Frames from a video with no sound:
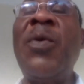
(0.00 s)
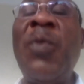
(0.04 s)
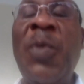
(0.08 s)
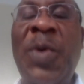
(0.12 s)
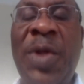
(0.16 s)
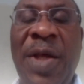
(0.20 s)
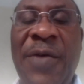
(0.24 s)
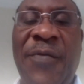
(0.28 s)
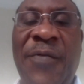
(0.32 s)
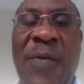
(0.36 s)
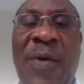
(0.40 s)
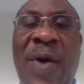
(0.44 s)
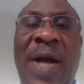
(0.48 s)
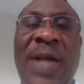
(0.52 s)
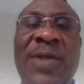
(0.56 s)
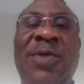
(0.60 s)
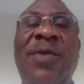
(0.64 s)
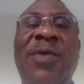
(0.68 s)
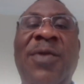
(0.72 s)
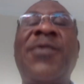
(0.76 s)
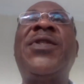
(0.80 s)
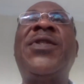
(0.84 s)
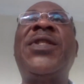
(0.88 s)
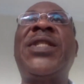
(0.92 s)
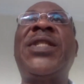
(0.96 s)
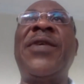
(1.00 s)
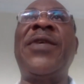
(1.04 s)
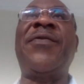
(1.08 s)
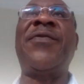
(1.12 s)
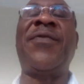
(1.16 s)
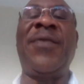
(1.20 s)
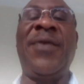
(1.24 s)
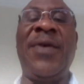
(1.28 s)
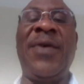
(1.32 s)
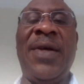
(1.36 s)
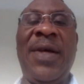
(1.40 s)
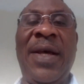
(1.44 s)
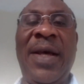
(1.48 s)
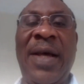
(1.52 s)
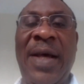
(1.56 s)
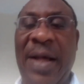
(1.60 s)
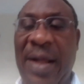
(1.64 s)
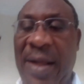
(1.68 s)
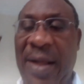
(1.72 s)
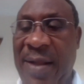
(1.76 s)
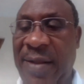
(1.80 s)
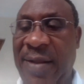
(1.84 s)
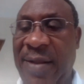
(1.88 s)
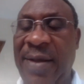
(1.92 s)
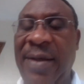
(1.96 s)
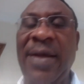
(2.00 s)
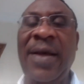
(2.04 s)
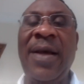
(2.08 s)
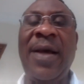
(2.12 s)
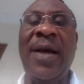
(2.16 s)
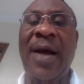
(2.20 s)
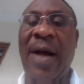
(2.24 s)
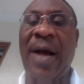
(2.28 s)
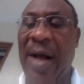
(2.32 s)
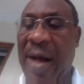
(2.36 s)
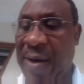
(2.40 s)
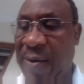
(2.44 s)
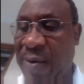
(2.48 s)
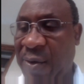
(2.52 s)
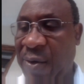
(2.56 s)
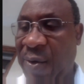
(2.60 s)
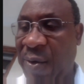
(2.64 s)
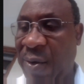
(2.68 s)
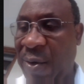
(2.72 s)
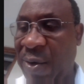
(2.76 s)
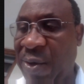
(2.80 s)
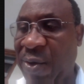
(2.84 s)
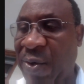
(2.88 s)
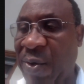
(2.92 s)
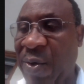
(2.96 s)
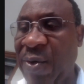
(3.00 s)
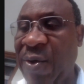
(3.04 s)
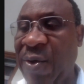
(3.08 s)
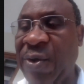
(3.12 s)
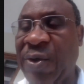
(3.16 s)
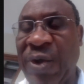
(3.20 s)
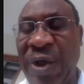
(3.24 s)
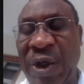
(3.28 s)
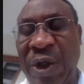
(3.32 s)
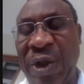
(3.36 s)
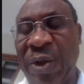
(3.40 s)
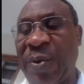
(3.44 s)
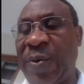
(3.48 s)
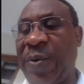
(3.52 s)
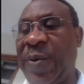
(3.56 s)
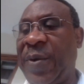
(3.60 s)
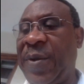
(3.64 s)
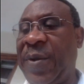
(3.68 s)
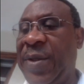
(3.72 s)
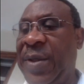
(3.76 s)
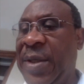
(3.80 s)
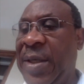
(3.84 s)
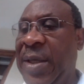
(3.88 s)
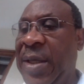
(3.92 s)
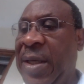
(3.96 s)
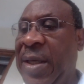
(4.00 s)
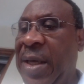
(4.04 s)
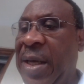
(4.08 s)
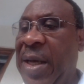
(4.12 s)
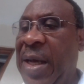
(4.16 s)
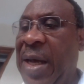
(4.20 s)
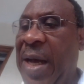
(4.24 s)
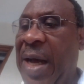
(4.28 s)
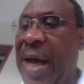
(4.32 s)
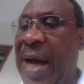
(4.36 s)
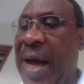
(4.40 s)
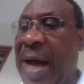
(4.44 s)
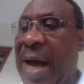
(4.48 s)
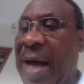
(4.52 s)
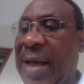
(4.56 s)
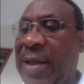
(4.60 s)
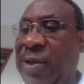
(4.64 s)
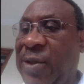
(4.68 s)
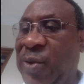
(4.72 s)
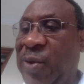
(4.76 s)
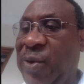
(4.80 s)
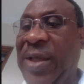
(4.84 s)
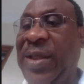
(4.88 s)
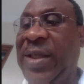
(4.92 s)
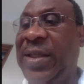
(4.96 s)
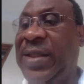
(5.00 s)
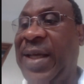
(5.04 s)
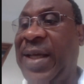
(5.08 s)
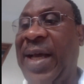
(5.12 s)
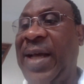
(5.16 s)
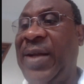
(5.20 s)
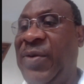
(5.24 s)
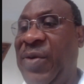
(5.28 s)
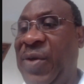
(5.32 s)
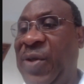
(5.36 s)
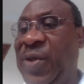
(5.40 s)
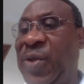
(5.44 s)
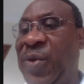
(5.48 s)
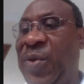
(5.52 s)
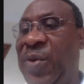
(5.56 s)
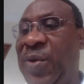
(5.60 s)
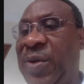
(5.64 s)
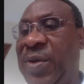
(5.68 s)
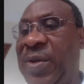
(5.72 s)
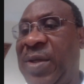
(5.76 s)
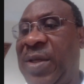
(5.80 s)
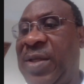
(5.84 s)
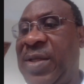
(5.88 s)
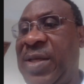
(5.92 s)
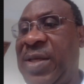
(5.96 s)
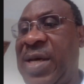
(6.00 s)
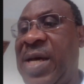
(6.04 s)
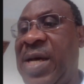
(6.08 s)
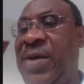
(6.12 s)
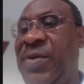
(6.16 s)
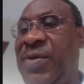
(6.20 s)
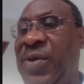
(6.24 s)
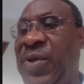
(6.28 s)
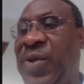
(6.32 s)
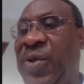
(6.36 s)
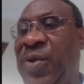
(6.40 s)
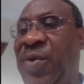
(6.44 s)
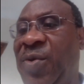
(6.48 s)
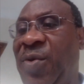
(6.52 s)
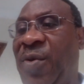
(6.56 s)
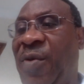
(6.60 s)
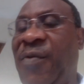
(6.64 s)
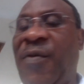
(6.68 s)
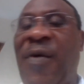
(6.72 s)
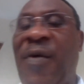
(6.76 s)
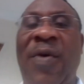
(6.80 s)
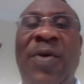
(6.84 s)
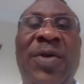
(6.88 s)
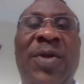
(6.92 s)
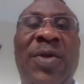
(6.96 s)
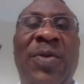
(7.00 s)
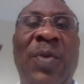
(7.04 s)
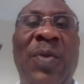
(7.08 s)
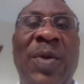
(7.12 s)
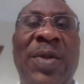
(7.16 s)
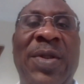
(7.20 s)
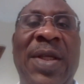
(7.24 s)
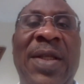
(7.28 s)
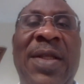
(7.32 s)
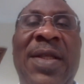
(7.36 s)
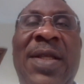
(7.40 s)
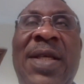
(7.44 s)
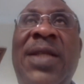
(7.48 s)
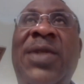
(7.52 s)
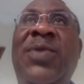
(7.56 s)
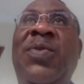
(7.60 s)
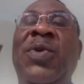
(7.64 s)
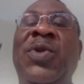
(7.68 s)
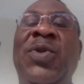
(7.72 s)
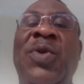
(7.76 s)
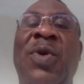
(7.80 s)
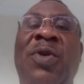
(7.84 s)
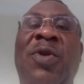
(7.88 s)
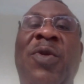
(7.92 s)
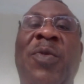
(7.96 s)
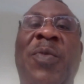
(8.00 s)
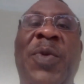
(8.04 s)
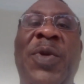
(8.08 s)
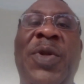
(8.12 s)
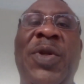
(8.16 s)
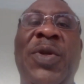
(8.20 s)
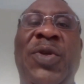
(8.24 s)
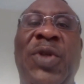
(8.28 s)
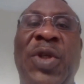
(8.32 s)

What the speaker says: with a focus of safe, healthy agroecological nutrition. So that's the second reason. The third reason, of course, was that this was going to be